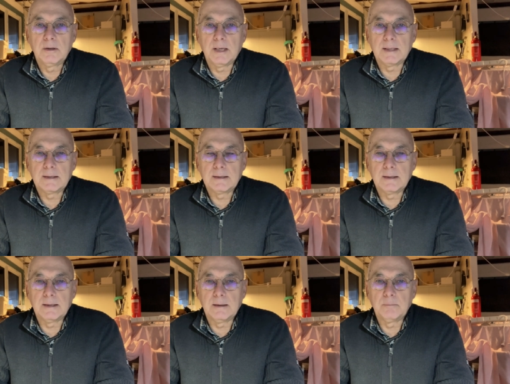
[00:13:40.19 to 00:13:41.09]
that
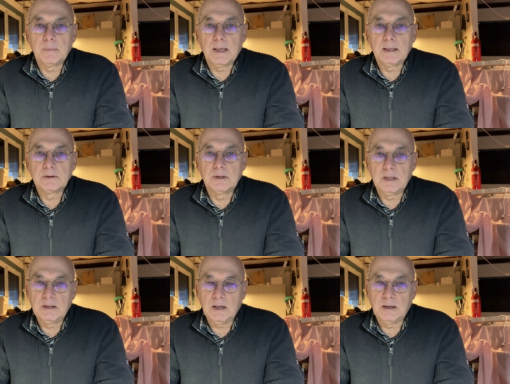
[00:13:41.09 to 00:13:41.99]
um, has
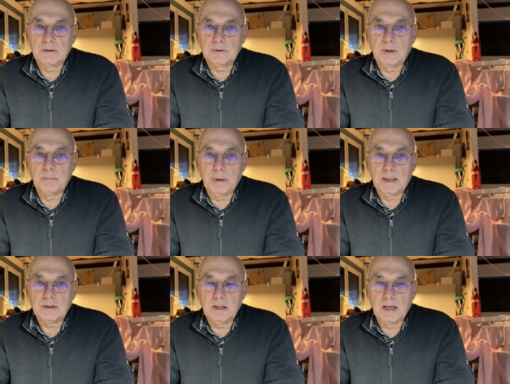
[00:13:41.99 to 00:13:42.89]
details
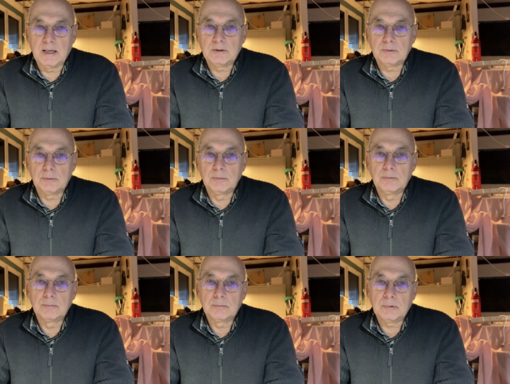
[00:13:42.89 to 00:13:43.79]
about the actual